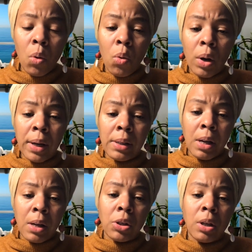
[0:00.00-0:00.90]

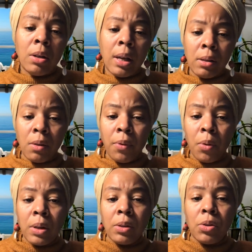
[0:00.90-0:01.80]
organization that's
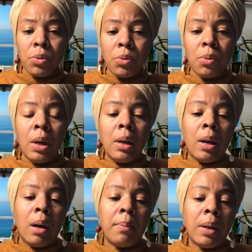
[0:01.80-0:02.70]
devoted to
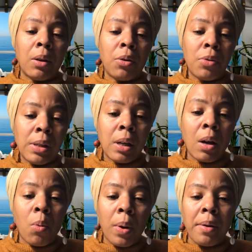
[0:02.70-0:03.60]
increasing
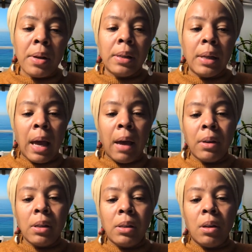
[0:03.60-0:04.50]
awareness and
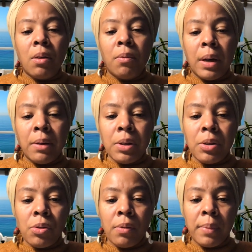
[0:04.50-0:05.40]
advocacy around
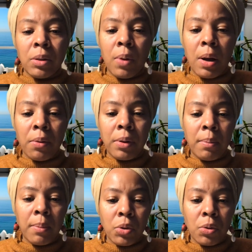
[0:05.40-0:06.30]
issues of mental health and
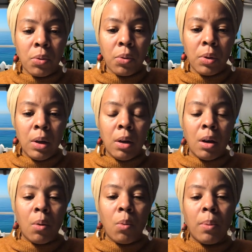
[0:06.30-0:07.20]
emotional
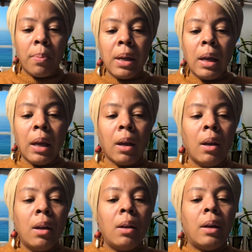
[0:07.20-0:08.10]
well-being,
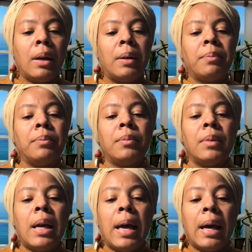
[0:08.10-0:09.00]

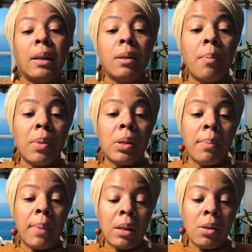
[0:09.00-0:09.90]
and
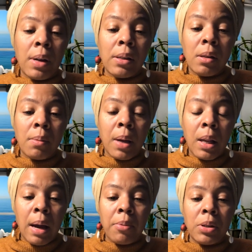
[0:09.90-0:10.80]
Muslim Anti-Racism
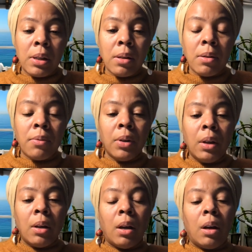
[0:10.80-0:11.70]
Collaborative,
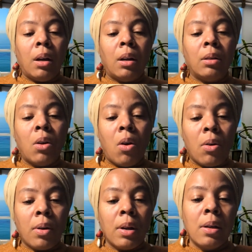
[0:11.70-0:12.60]
a
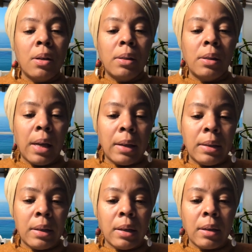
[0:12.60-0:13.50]

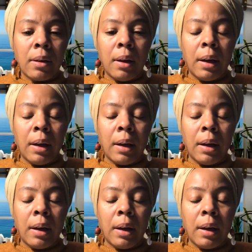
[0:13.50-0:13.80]
long-standing